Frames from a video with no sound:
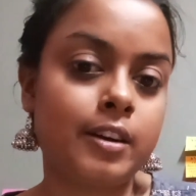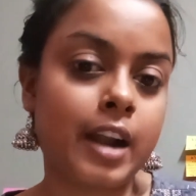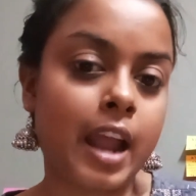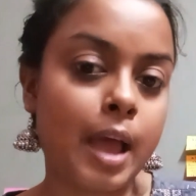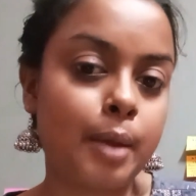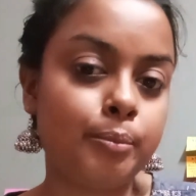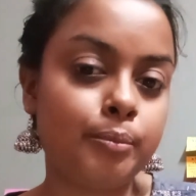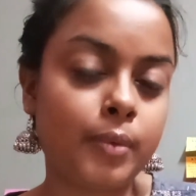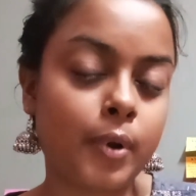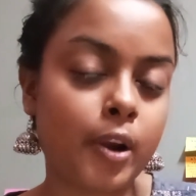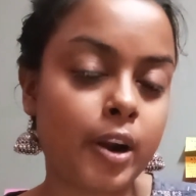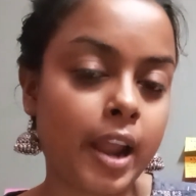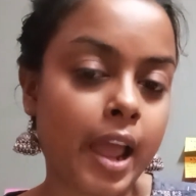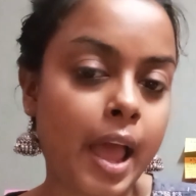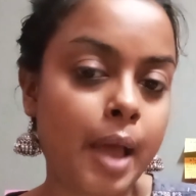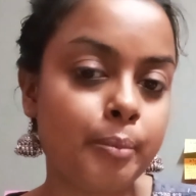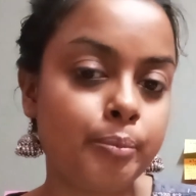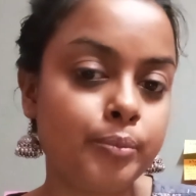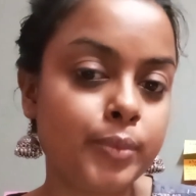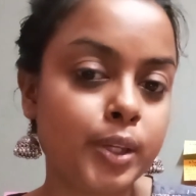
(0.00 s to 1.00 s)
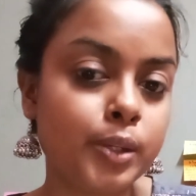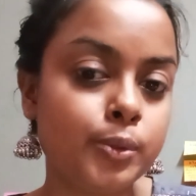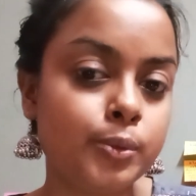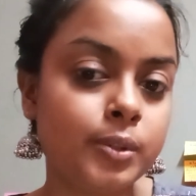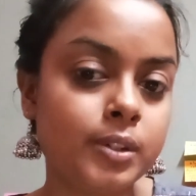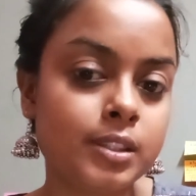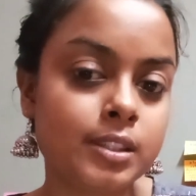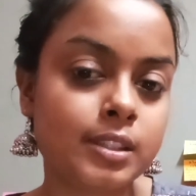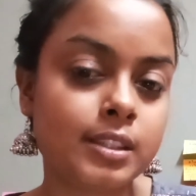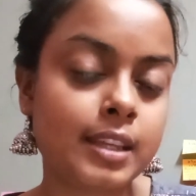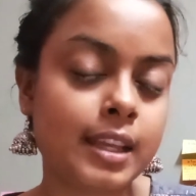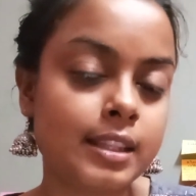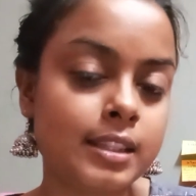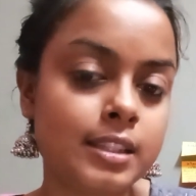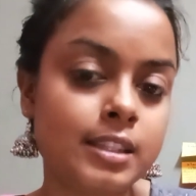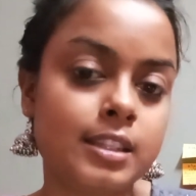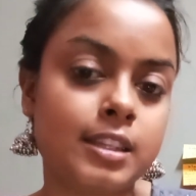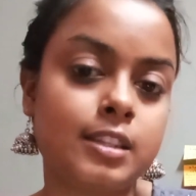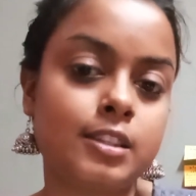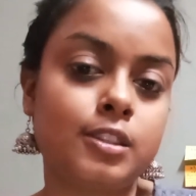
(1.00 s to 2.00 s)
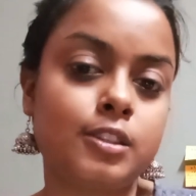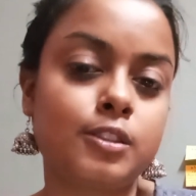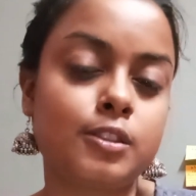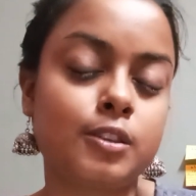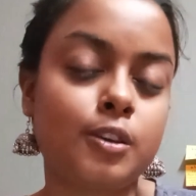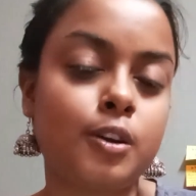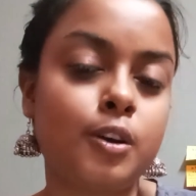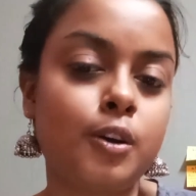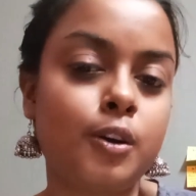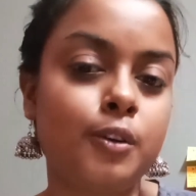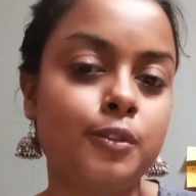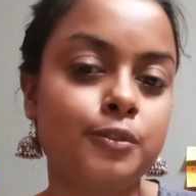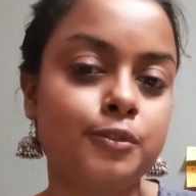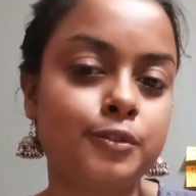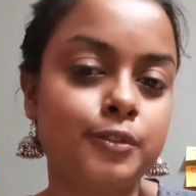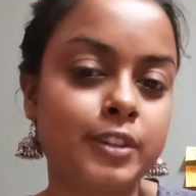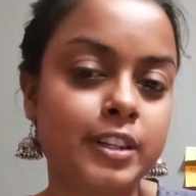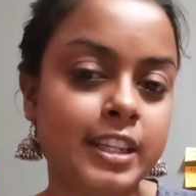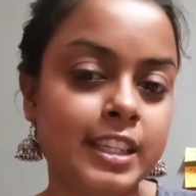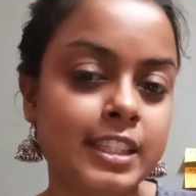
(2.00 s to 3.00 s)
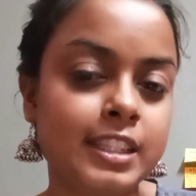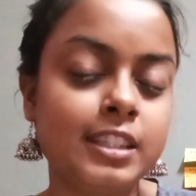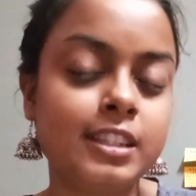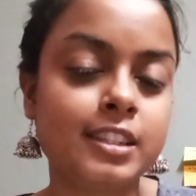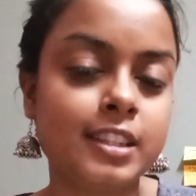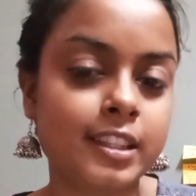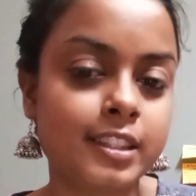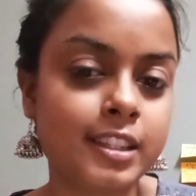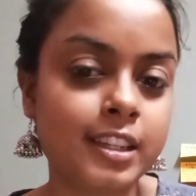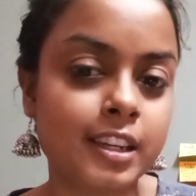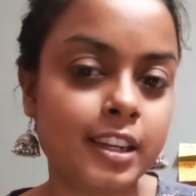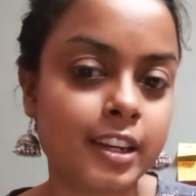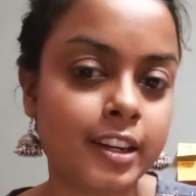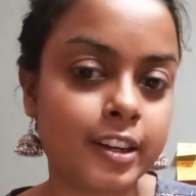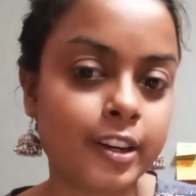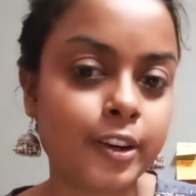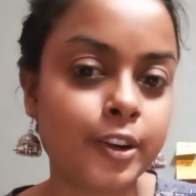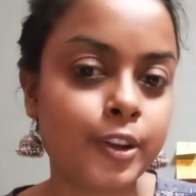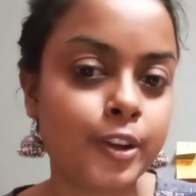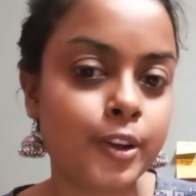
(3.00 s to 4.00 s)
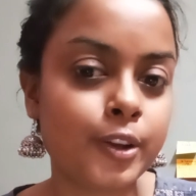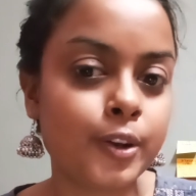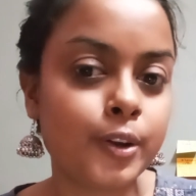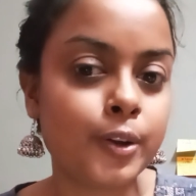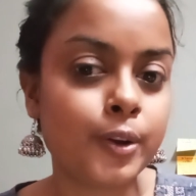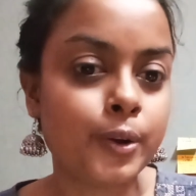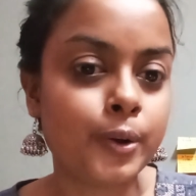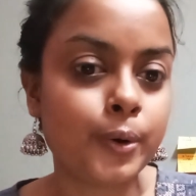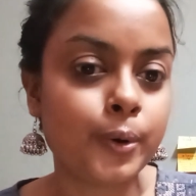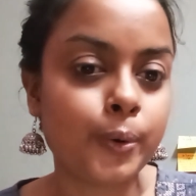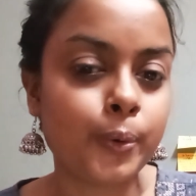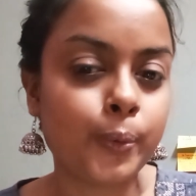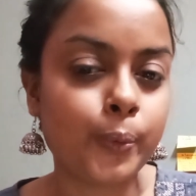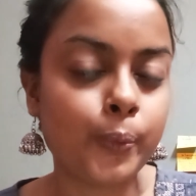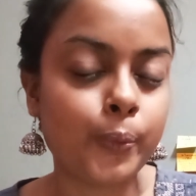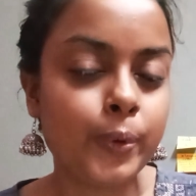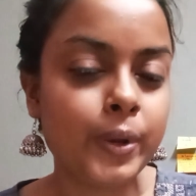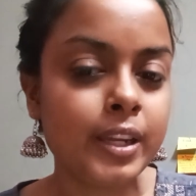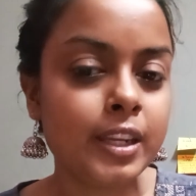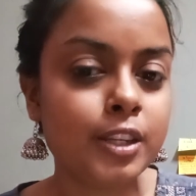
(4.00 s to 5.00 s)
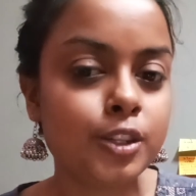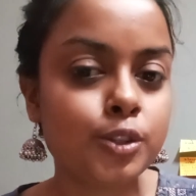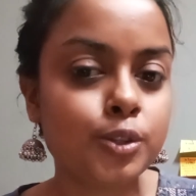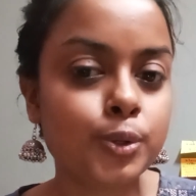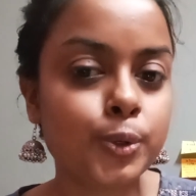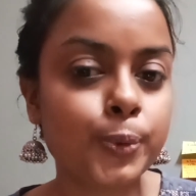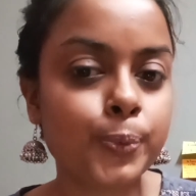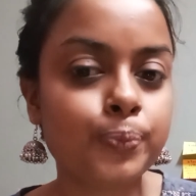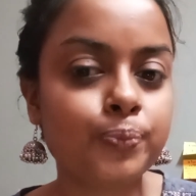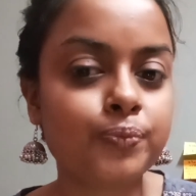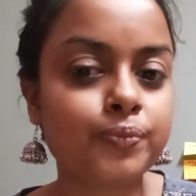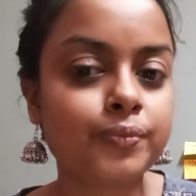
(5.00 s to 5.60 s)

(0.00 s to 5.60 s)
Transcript: or ambiguous senses of rigid designator, we need to